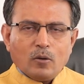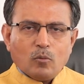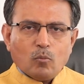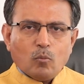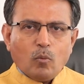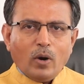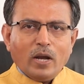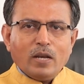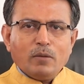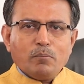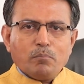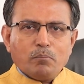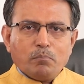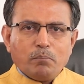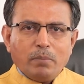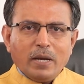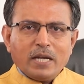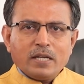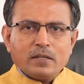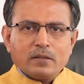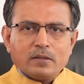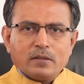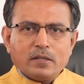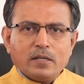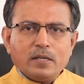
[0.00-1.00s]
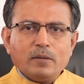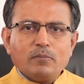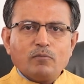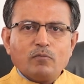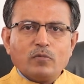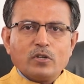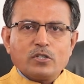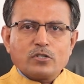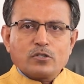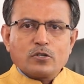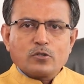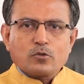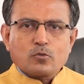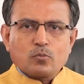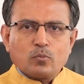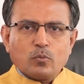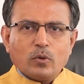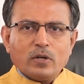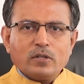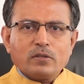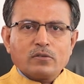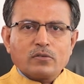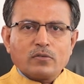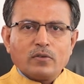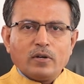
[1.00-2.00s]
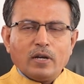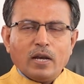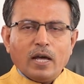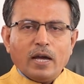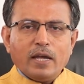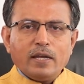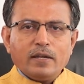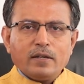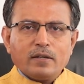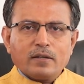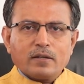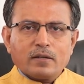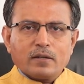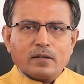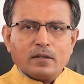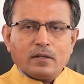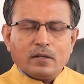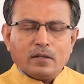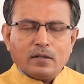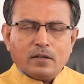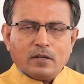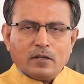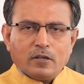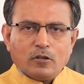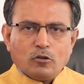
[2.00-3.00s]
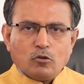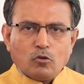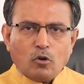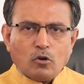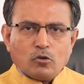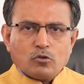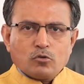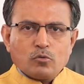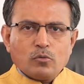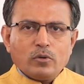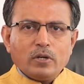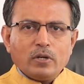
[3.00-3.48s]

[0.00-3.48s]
One big theme which is worth relying not